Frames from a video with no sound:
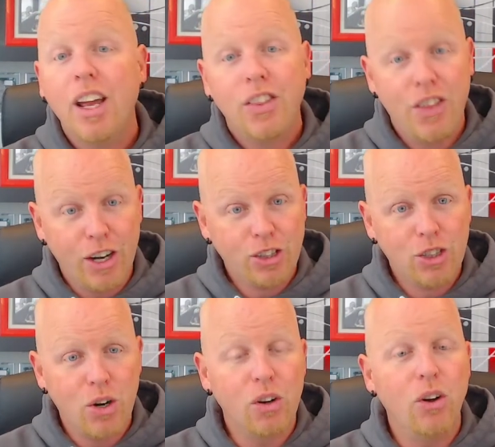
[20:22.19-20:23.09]
their
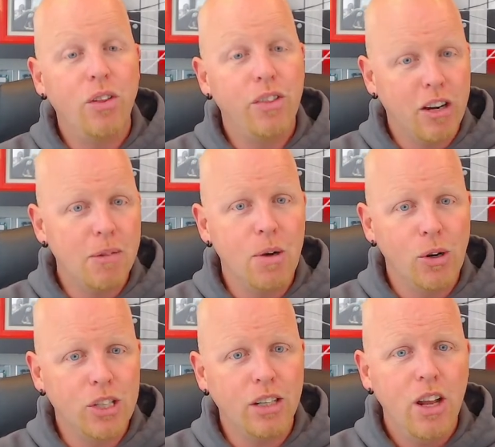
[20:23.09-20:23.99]
struggle, their
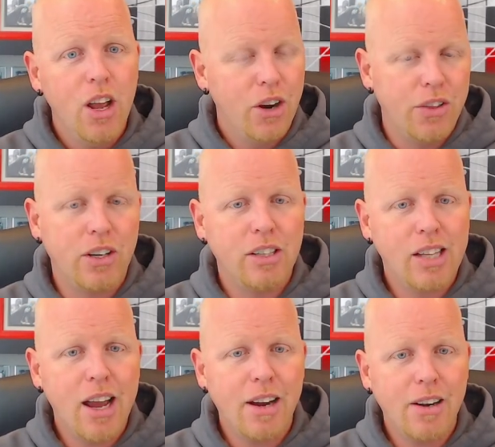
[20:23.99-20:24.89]
emotion, or their
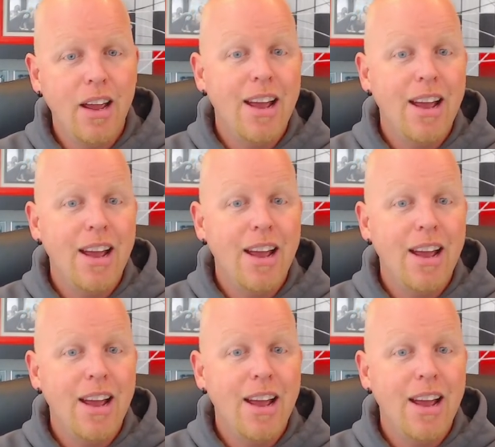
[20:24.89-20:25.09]
desire.